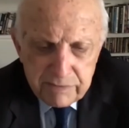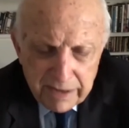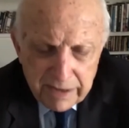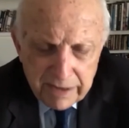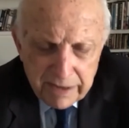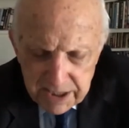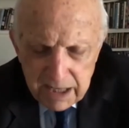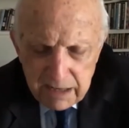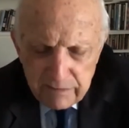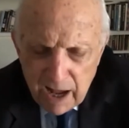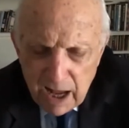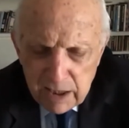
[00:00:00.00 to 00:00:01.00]

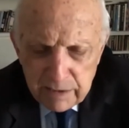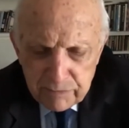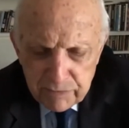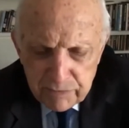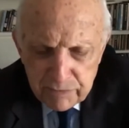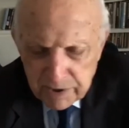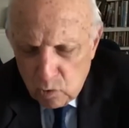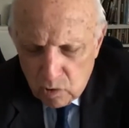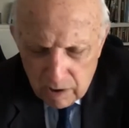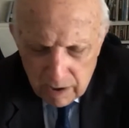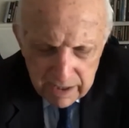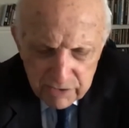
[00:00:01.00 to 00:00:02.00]
17 volumes and
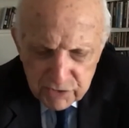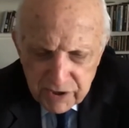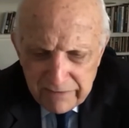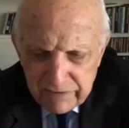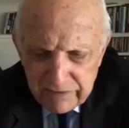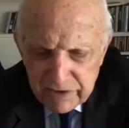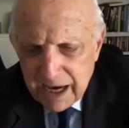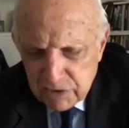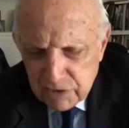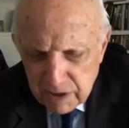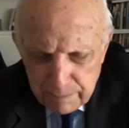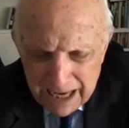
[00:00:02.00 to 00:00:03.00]
more,
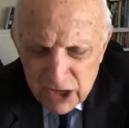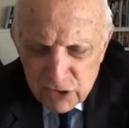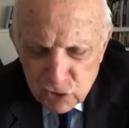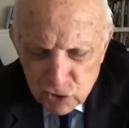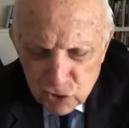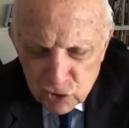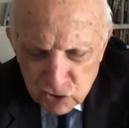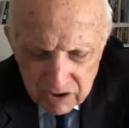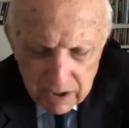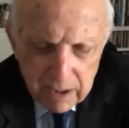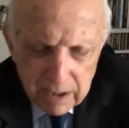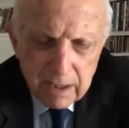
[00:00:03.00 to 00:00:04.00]
7,000
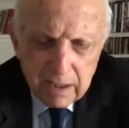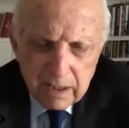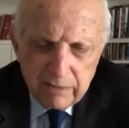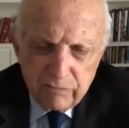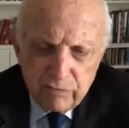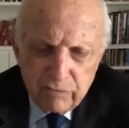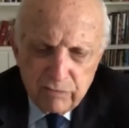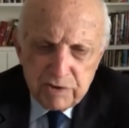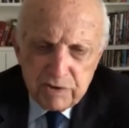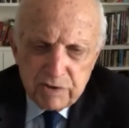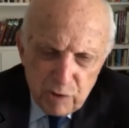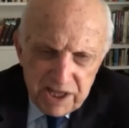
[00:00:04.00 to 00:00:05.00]
pages, of
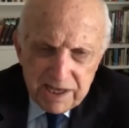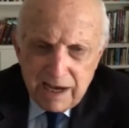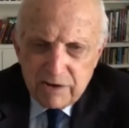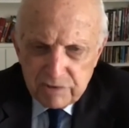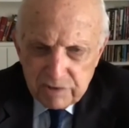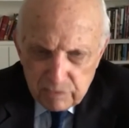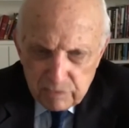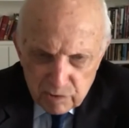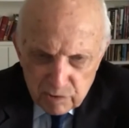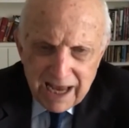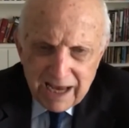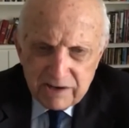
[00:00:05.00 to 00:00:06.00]
which
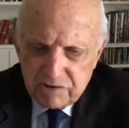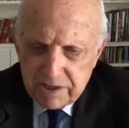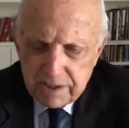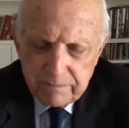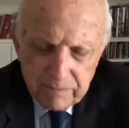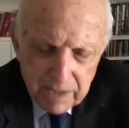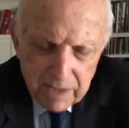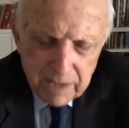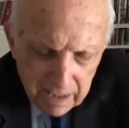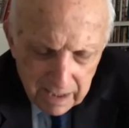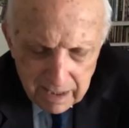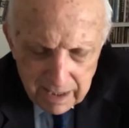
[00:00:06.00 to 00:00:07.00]
3,000 were text.
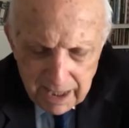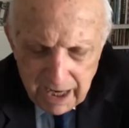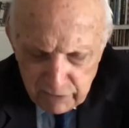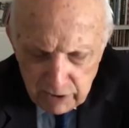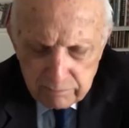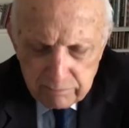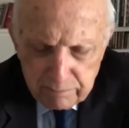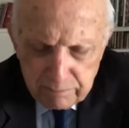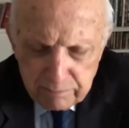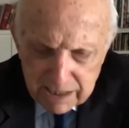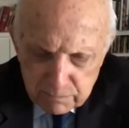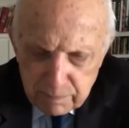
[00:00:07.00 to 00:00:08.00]
And every
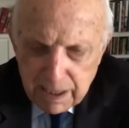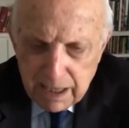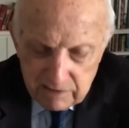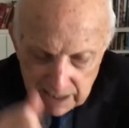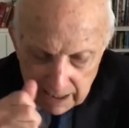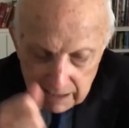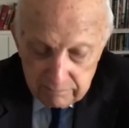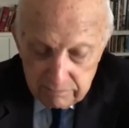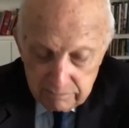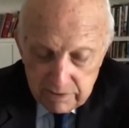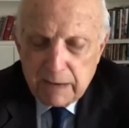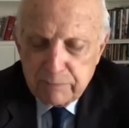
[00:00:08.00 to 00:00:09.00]
text page
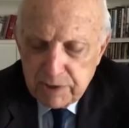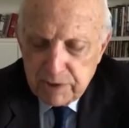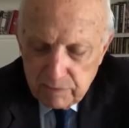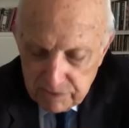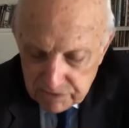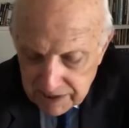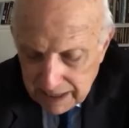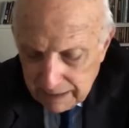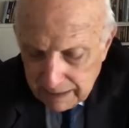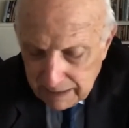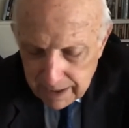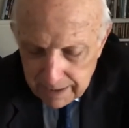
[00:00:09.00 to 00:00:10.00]
had top secret
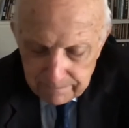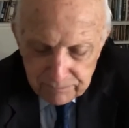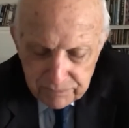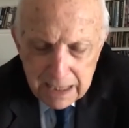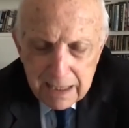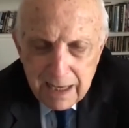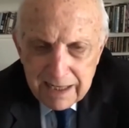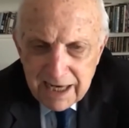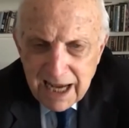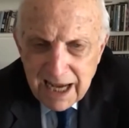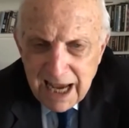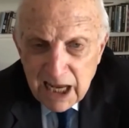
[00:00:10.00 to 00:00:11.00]
stamped on it.
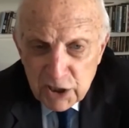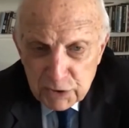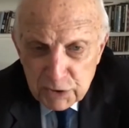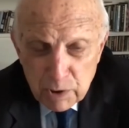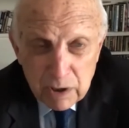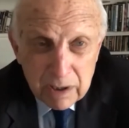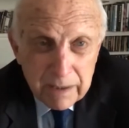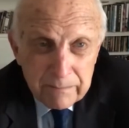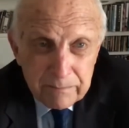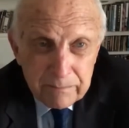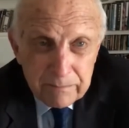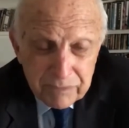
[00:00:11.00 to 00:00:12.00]
Daniel
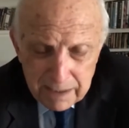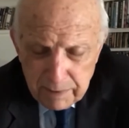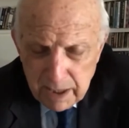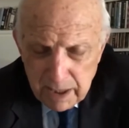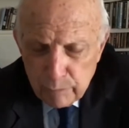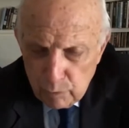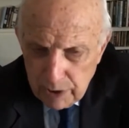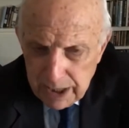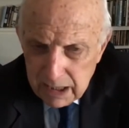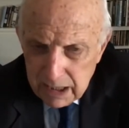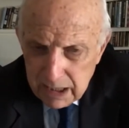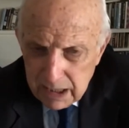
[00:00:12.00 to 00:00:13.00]
Ellsberg had been a
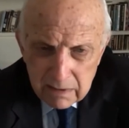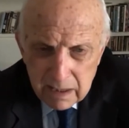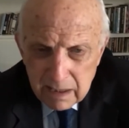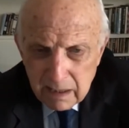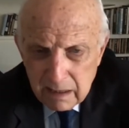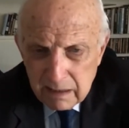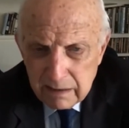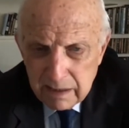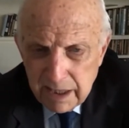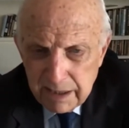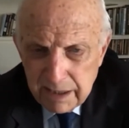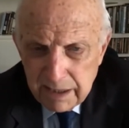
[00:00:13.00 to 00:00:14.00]
Marine
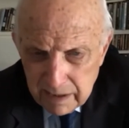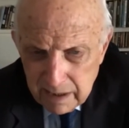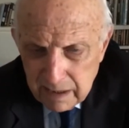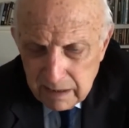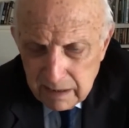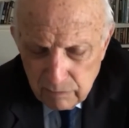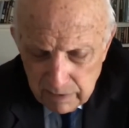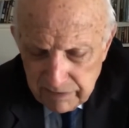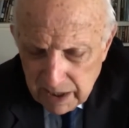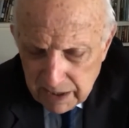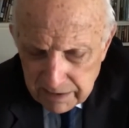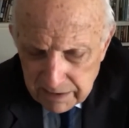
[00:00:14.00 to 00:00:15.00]

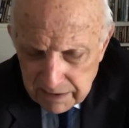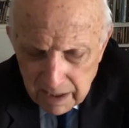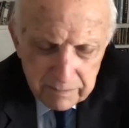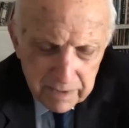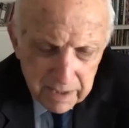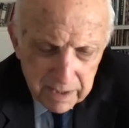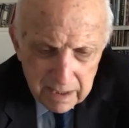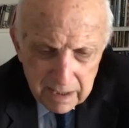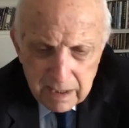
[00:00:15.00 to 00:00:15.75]
in Vietnam,